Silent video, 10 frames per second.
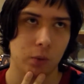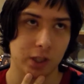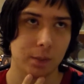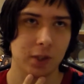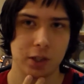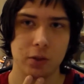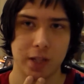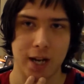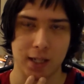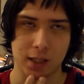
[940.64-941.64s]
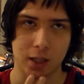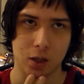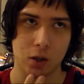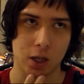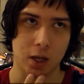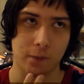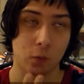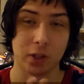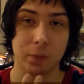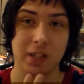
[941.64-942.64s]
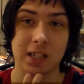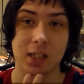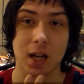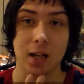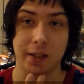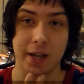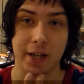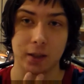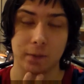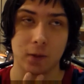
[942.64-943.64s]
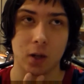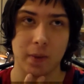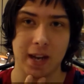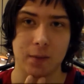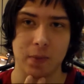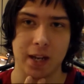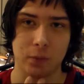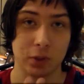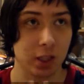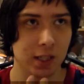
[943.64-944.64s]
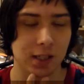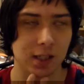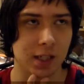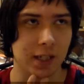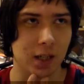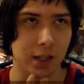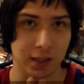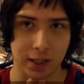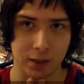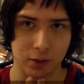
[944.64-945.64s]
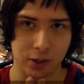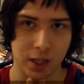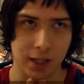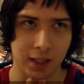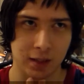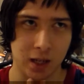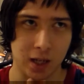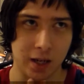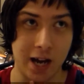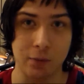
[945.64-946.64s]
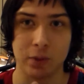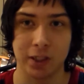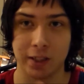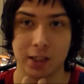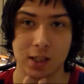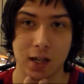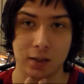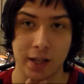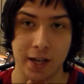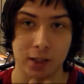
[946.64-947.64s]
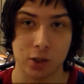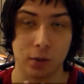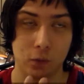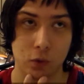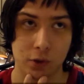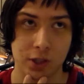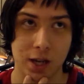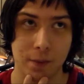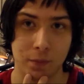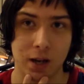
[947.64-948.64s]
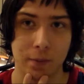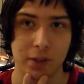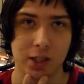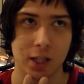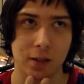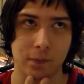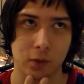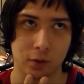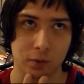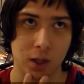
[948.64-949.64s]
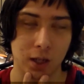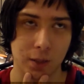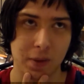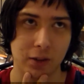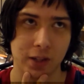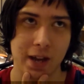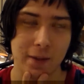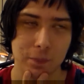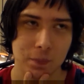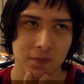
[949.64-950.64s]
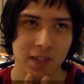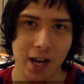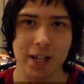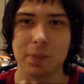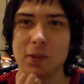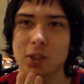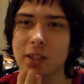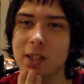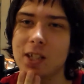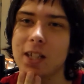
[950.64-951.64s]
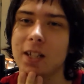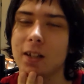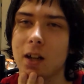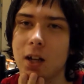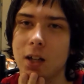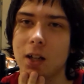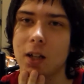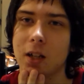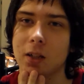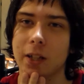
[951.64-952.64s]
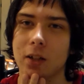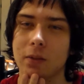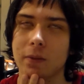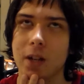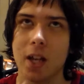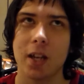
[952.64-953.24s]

With some of the new cast, though, for one thing, we get Scott Lang from Ant-Man, which I did see in theaters, and I really liked Scott Lang, so of course I'm excited for about that. I especially love to see later.